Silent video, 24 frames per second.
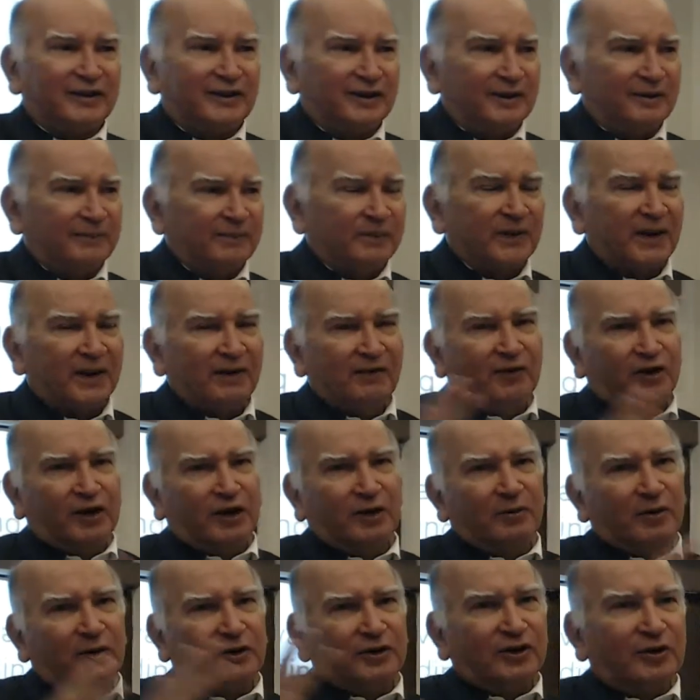What about your
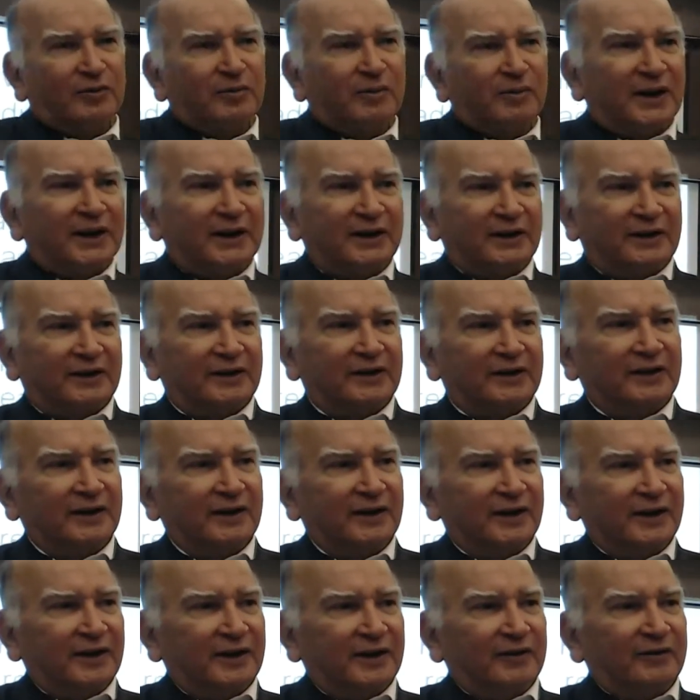mind?
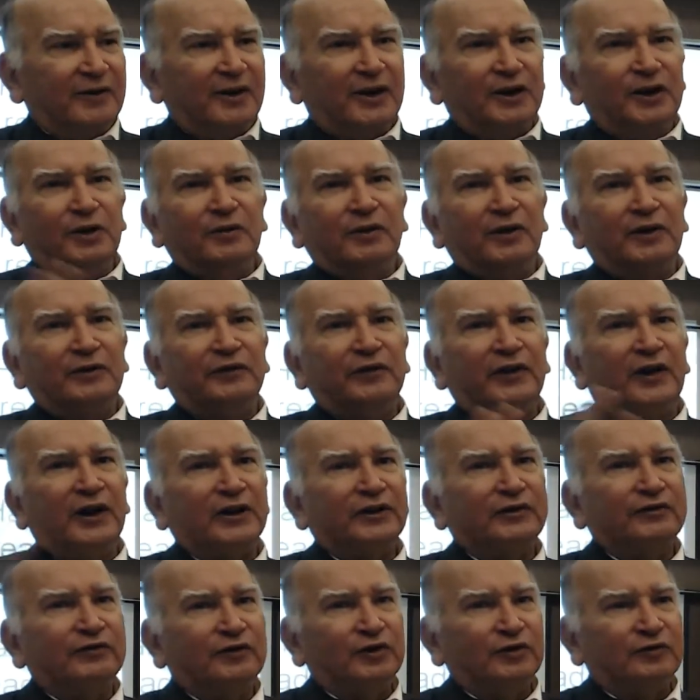Why do you want fast food
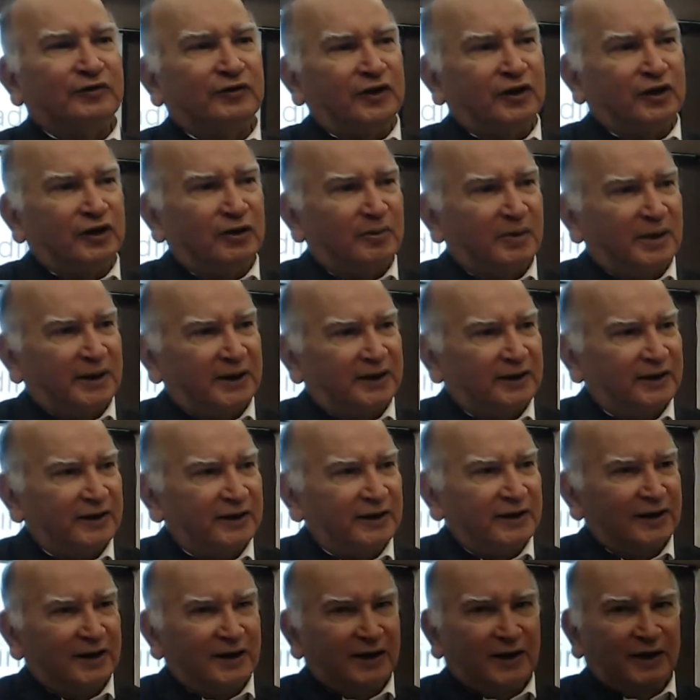for your mind?
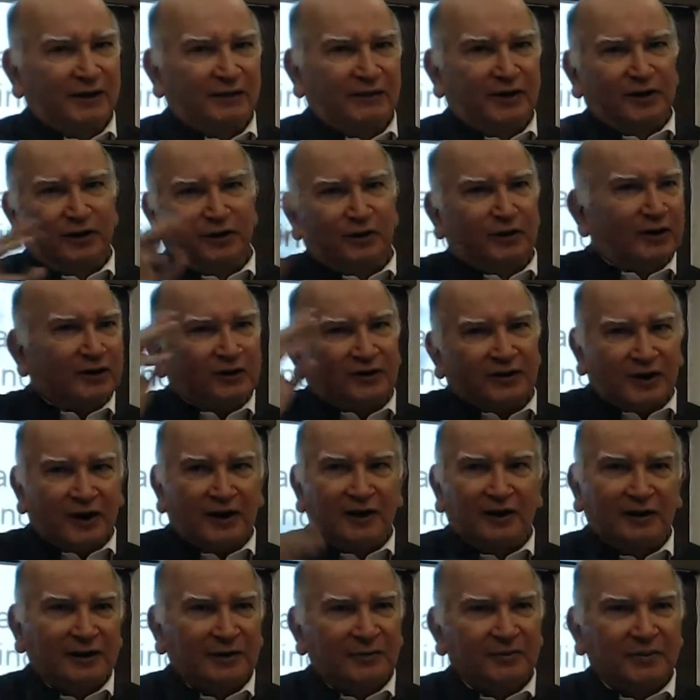Where you just learn
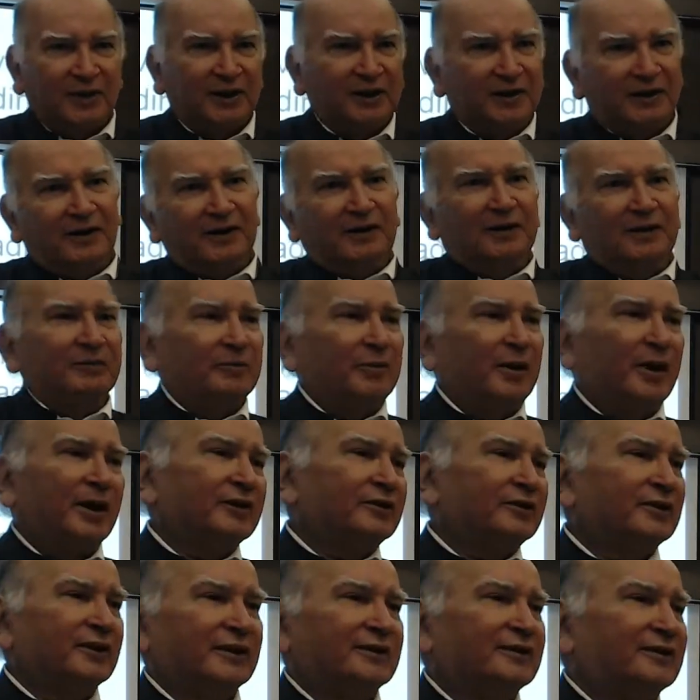something, pass the
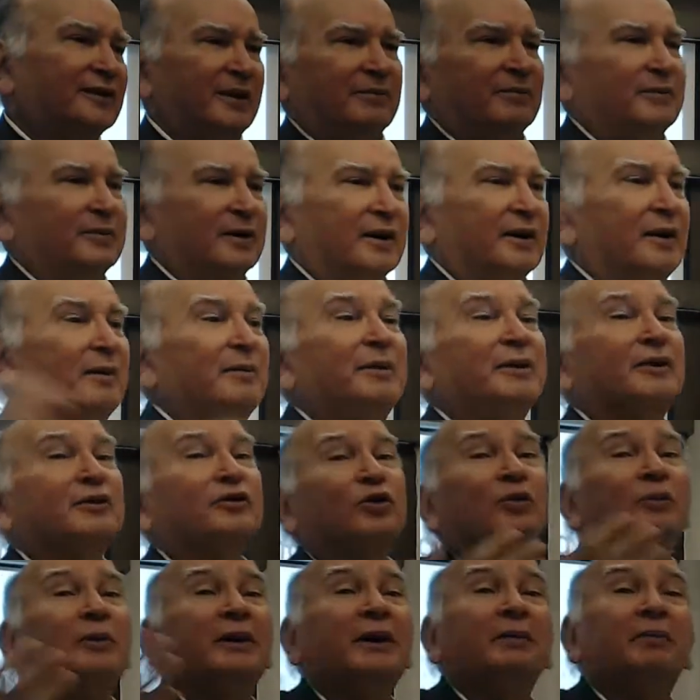exam. I mean, so many
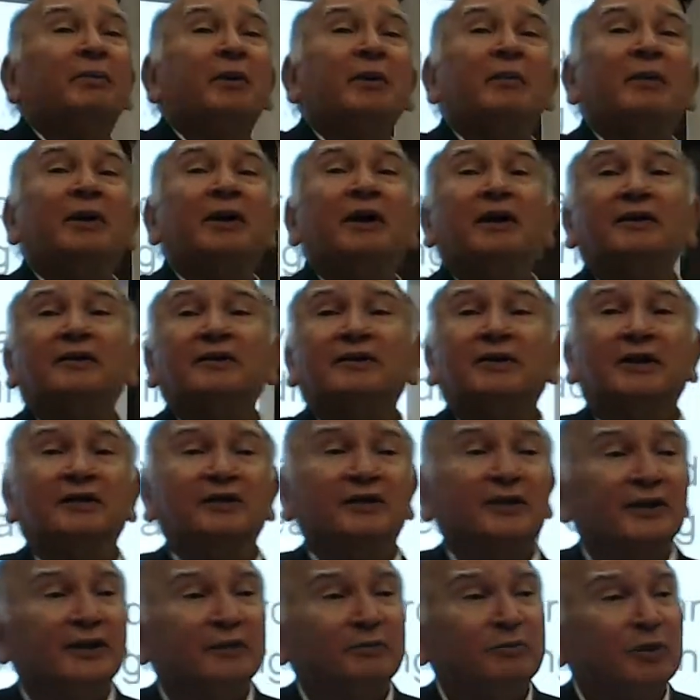people learn Sanskrit
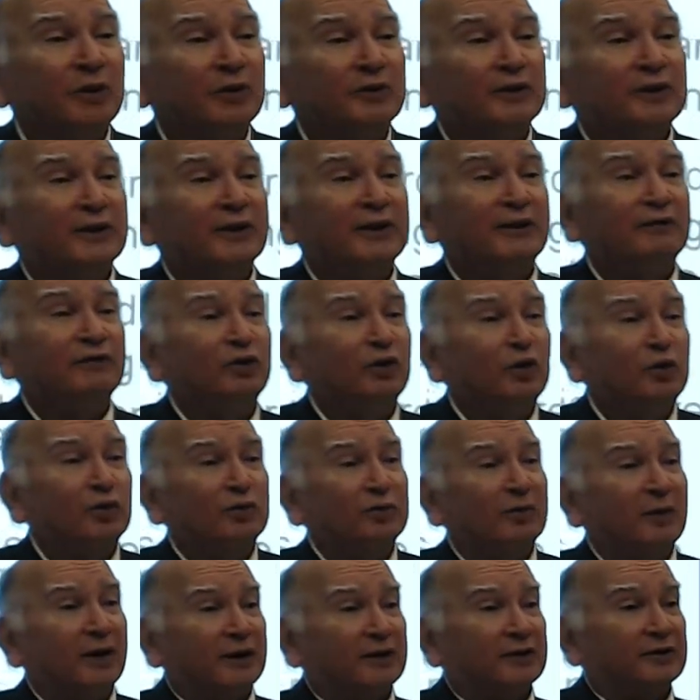because it gives you good marks.